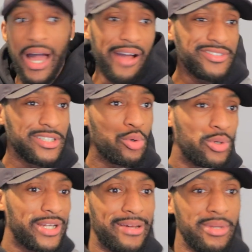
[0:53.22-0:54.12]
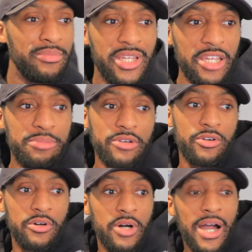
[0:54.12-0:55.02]
I've seen all of them, let me keep it
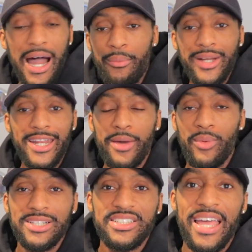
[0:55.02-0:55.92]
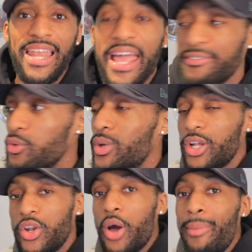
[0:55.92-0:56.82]
real. I'm one of them ones there, like if you
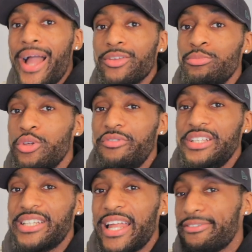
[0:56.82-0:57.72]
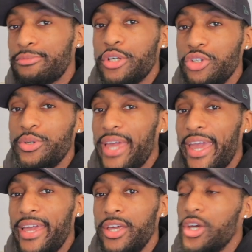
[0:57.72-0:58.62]
wanna know about movies and that from the
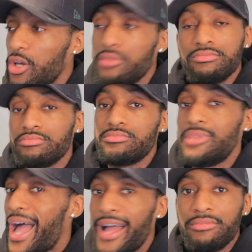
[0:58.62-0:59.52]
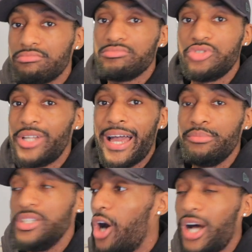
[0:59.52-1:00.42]
UK, like do you know what I
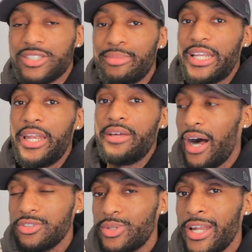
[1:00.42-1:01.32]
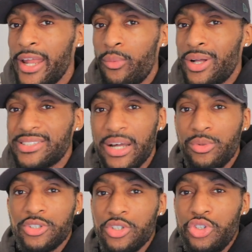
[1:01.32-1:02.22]
mean? Ask man, innit? I was one of the ones that
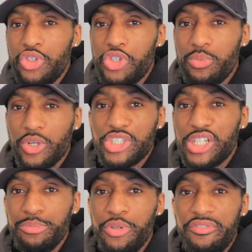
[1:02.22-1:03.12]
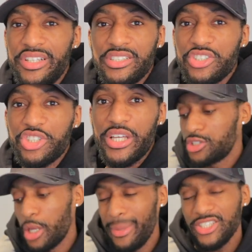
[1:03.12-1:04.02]
was on YouTube watching the movies and shit.
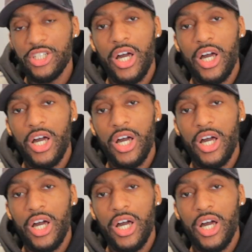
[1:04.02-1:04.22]
So imagine